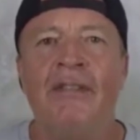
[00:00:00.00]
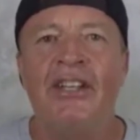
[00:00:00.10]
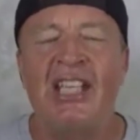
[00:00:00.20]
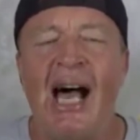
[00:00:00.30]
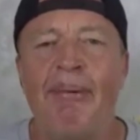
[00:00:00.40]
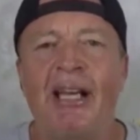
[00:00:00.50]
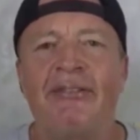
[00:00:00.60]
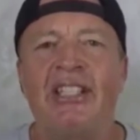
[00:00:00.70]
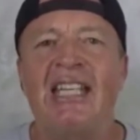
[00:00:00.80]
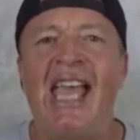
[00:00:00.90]
The topic
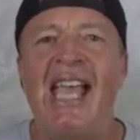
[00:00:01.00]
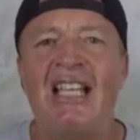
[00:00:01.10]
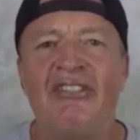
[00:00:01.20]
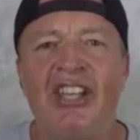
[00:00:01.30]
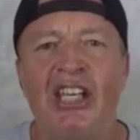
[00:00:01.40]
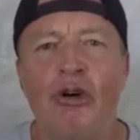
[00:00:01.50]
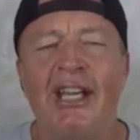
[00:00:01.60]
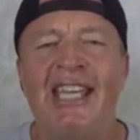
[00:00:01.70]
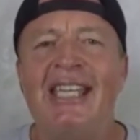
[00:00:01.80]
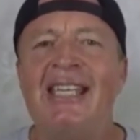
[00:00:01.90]
of today's
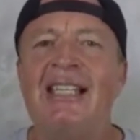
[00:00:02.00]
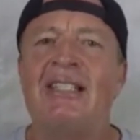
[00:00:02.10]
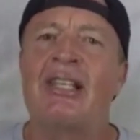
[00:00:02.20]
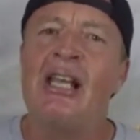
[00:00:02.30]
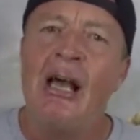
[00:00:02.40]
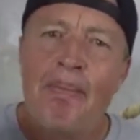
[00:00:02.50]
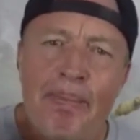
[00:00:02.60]
video is